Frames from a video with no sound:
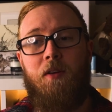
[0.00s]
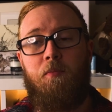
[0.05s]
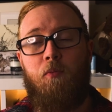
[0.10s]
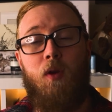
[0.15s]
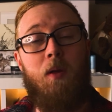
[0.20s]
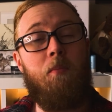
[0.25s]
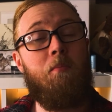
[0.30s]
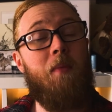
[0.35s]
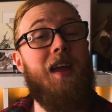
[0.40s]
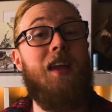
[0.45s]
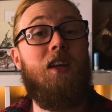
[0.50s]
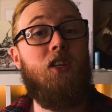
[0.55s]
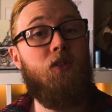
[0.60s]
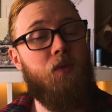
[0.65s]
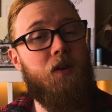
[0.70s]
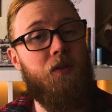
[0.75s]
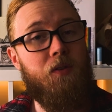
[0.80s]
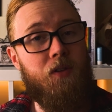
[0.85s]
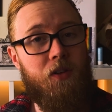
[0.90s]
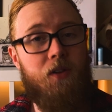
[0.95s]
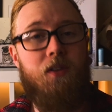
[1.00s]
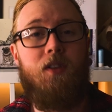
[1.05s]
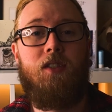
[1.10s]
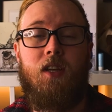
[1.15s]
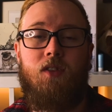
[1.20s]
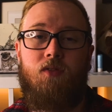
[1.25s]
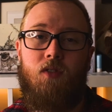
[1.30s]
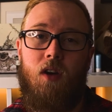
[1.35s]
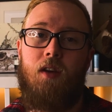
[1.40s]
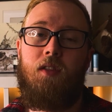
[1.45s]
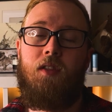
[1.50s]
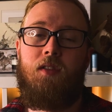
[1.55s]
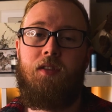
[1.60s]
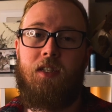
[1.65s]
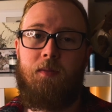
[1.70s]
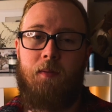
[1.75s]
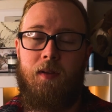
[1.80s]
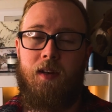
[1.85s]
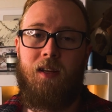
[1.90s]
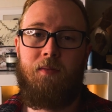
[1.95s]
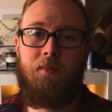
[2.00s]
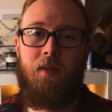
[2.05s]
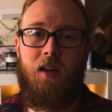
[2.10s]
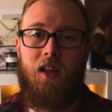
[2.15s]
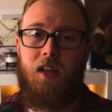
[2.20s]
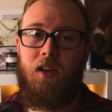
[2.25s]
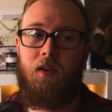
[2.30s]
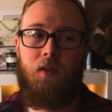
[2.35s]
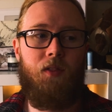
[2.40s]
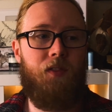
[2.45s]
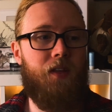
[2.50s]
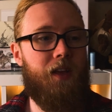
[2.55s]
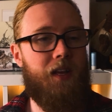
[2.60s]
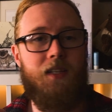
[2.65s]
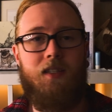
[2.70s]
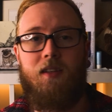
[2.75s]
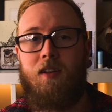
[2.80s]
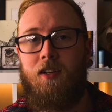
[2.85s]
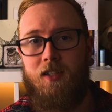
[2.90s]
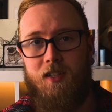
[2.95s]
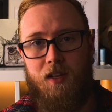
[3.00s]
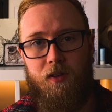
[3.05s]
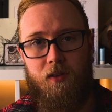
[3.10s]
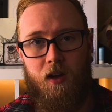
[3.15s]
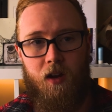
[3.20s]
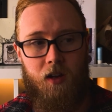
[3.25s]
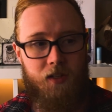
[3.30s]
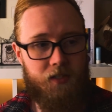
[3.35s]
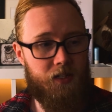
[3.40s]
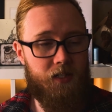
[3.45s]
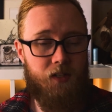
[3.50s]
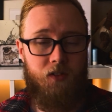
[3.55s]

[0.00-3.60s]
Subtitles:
we may as well use it rather than spending money on things such as Elgato's.